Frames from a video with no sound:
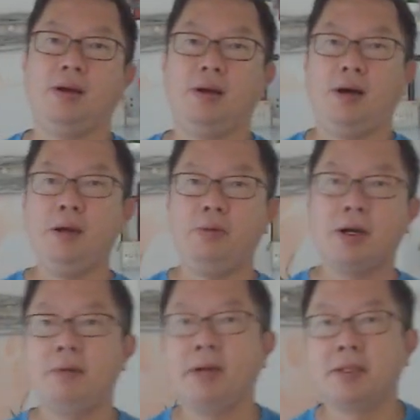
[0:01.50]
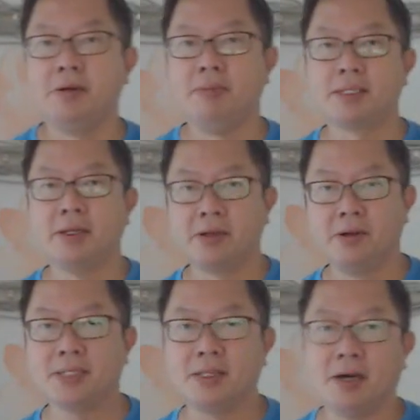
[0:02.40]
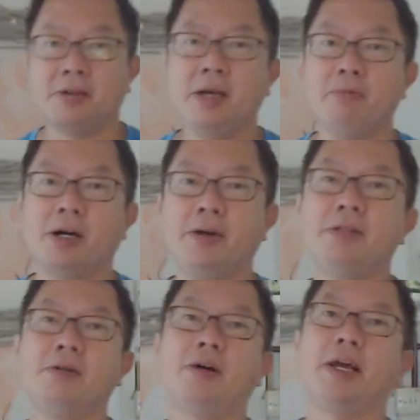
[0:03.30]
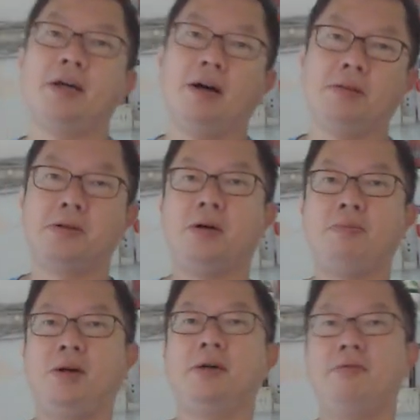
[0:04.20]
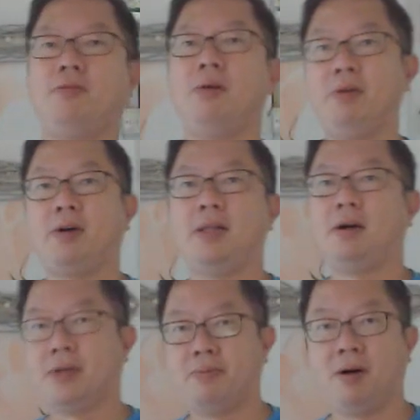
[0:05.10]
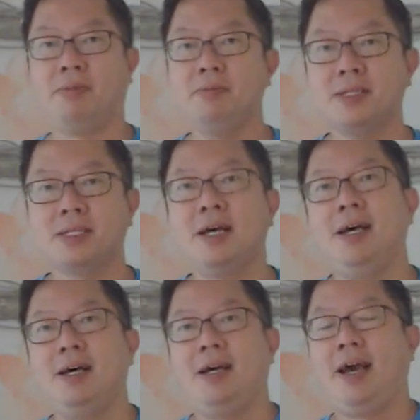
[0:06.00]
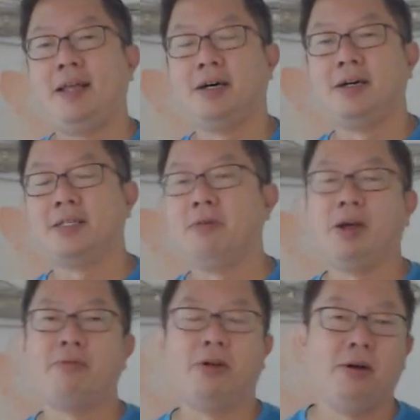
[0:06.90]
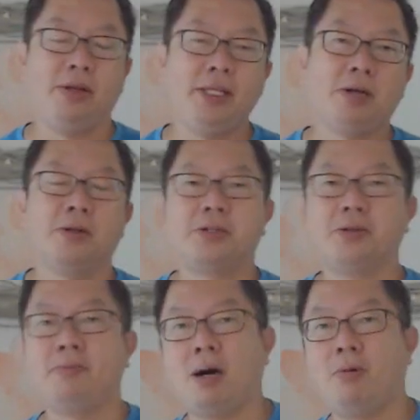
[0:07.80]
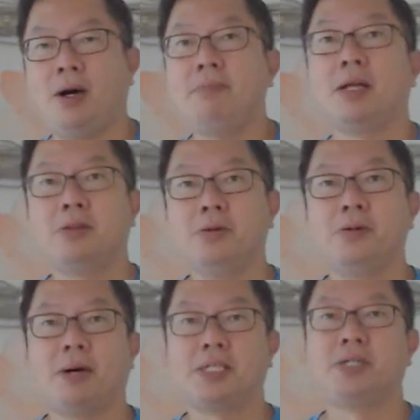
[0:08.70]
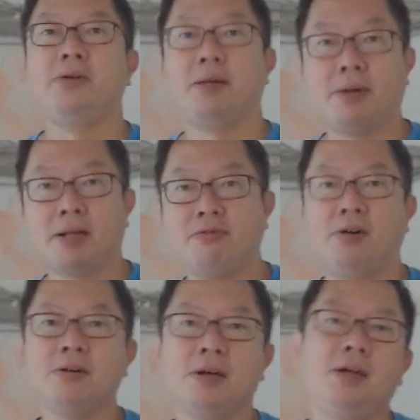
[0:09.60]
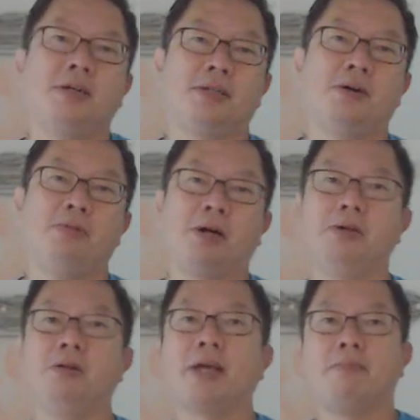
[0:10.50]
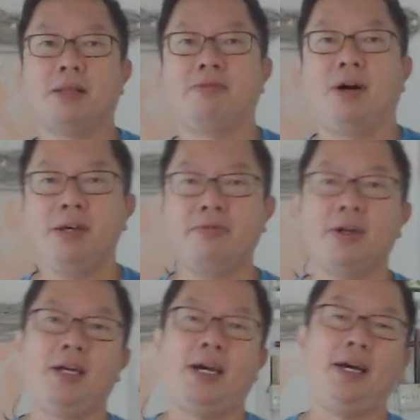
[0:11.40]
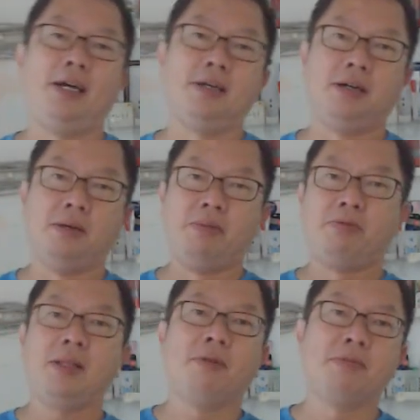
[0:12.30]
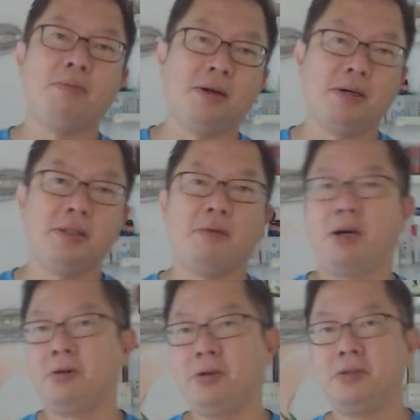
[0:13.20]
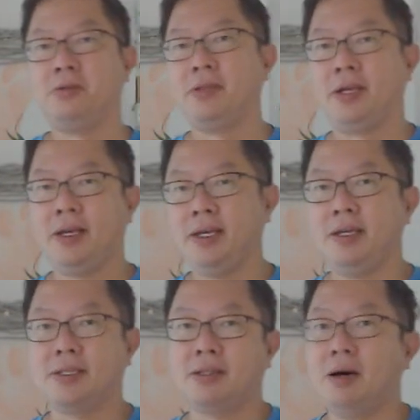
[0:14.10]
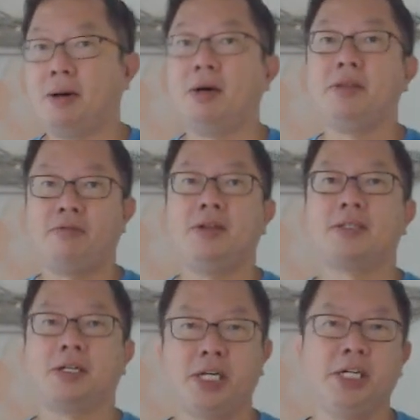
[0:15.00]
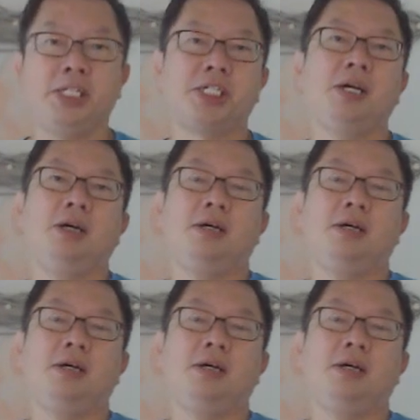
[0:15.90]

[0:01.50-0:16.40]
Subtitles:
Hi, welcome back to Math Learning Groups. Now today we are going to look at how to draw a model for before and after problems. And so we have already gone through part 1, part 2, part 3 and part 4. So we are going to look at part 5. And the before and after model that we are going to do today is about difference unchanged.